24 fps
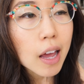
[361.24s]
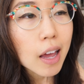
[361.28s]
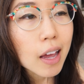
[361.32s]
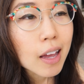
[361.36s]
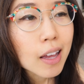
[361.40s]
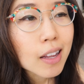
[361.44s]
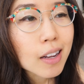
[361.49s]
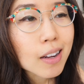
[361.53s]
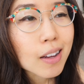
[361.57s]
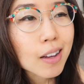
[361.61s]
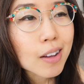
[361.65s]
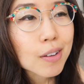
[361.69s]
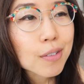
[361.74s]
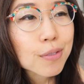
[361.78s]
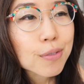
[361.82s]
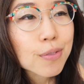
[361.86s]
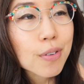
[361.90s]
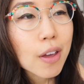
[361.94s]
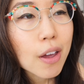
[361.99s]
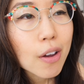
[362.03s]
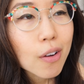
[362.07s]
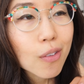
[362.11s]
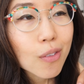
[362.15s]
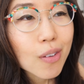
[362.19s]
and uh,
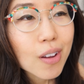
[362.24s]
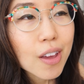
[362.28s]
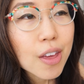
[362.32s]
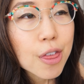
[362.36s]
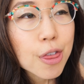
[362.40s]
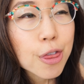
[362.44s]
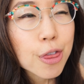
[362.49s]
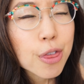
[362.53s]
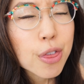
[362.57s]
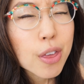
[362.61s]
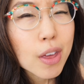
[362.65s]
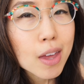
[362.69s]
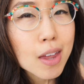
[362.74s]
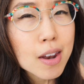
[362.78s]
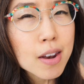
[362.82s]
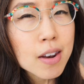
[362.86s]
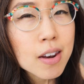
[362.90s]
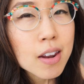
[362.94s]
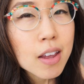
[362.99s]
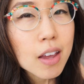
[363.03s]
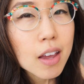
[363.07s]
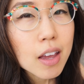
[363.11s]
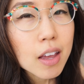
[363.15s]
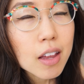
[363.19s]
very
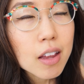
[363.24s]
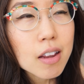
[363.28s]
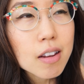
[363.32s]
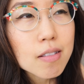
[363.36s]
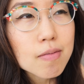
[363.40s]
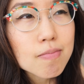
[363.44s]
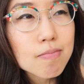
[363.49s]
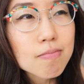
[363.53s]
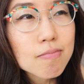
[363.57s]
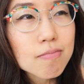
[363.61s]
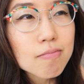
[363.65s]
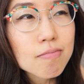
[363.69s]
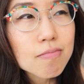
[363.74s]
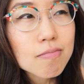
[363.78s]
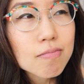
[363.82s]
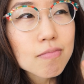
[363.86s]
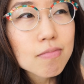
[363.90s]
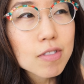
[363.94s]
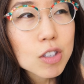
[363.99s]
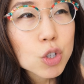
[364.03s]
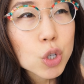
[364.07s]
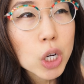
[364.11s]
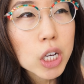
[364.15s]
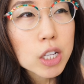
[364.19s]
thin and
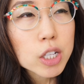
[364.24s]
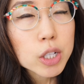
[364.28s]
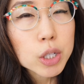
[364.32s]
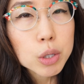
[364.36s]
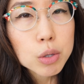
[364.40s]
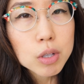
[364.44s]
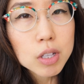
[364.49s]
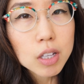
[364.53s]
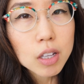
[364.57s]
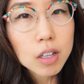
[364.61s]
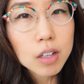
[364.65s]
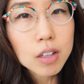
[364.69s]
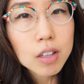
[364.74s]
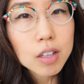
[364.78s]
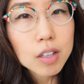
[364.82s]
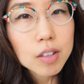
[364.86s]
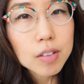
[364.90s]
translucent.